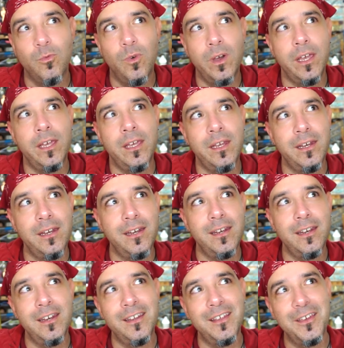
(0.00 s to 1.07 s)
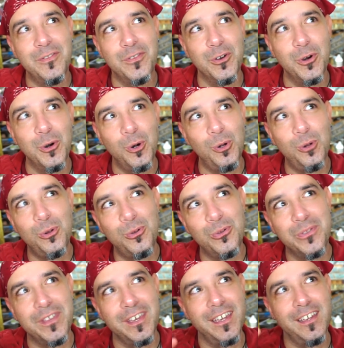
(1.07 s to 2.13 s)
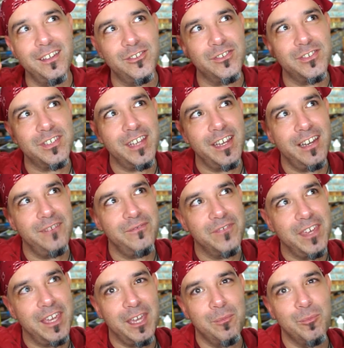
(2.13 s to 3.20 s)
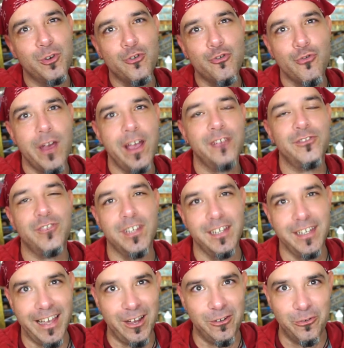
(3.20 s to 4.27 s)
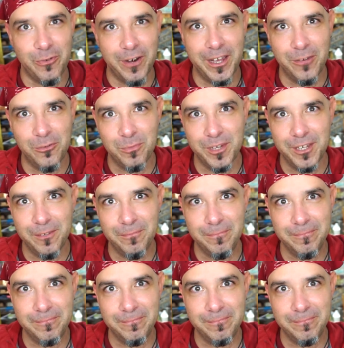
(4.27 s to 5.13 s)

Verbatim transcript: when the whole thing just kind of came crashing down around me.